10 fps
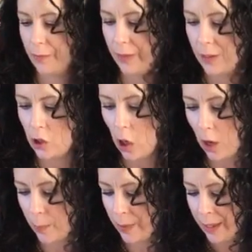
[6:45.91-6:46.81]
for the
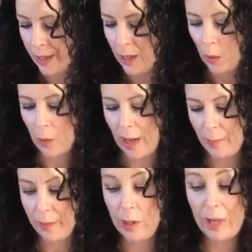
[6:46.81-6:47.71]
shop,
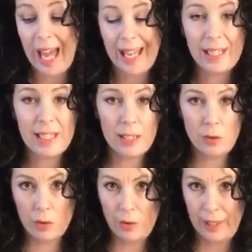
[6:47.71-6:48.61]
you can
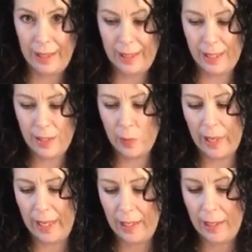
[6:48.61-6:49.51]
store it this
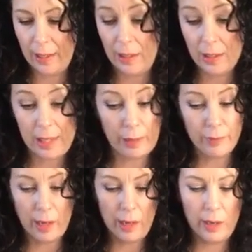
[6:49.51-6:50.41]
way
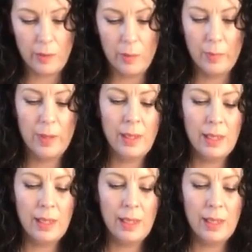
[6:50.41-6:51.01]
yourself at home.